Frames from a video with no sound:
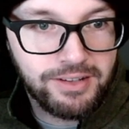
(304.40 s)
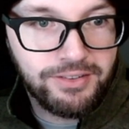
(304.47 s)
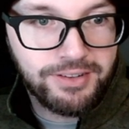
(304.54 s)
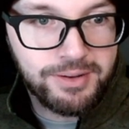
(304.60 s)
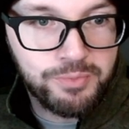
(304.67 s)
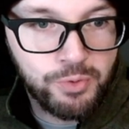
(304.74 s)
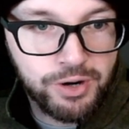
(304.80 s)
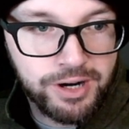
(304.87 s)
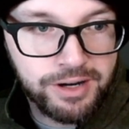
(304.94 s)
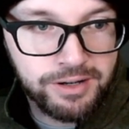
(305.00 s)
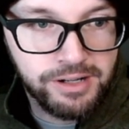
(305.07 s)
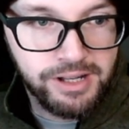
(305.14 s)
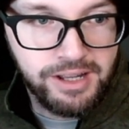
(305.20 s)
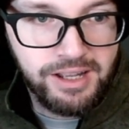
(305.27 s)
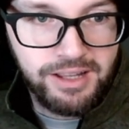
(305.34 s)

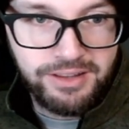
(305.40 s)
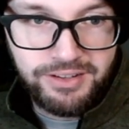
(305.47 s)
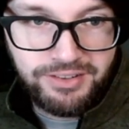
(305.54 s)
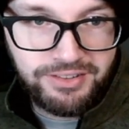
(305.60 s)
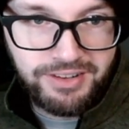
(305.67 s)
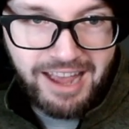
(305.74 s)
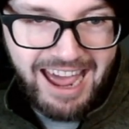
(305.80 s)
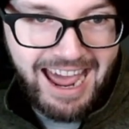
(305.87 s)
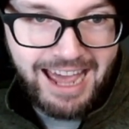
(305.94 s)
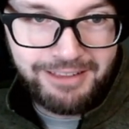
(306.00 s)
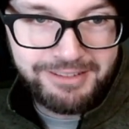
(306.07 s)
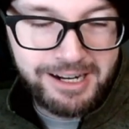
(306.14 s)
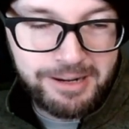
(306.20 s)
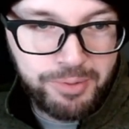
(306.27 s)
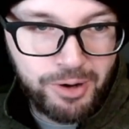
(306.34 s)
somewhere. This is a
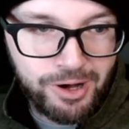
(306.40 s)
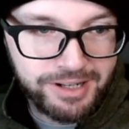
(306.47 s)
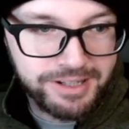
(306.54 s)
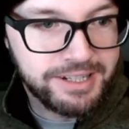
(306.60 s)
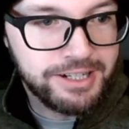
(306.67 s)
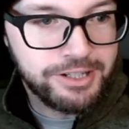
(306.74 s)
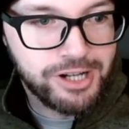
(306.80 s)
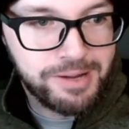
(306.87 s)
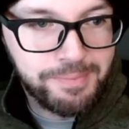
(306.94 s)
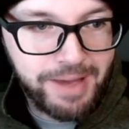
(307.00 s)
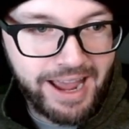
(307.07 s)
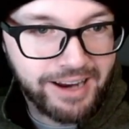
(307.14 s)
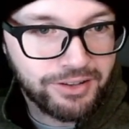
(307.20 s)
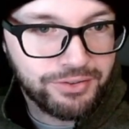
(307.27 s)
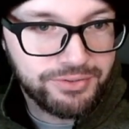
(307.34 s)
hat that I bought at TJ
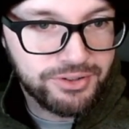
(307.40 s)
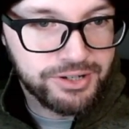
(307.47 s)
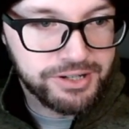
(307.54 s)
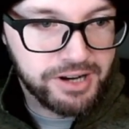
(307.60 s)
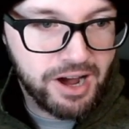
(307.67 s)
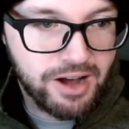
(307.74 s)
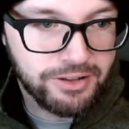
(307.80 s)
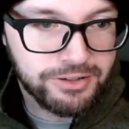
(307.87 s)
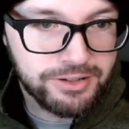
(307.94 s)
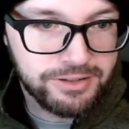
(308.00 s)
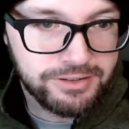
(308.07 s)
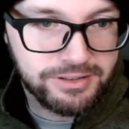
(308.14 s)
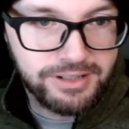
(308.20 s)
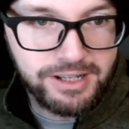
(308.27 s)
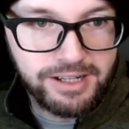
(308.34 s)
Maxx for
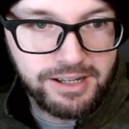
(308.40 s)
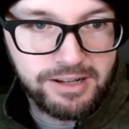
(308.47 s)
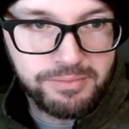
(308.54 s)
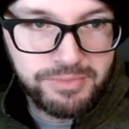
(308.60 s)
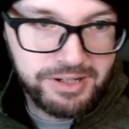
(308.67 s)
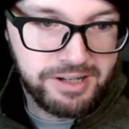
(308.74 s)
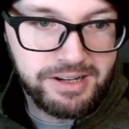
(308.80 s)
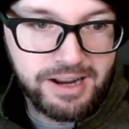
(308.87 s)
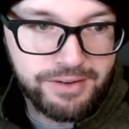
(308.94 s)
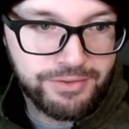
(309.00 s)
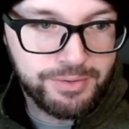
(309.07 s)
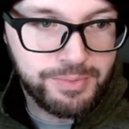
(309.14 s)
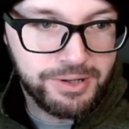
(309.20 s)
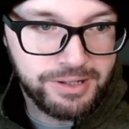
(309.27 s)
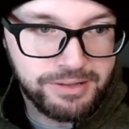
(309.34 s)
$1. It had
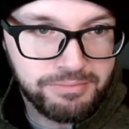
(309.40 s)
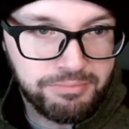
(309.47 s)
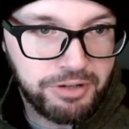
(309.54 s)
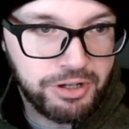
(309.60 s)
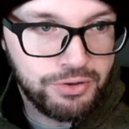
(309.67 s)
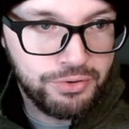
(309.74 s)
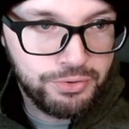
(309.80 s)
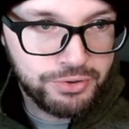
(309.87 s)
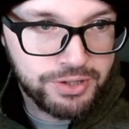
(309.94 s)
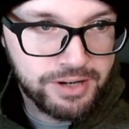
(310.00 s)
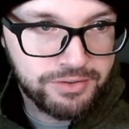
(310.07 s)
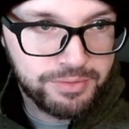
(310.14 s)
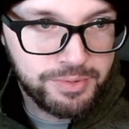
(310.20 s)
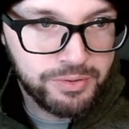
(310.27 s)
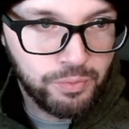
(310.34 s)
never been used,
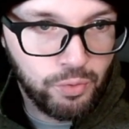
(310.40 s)
never been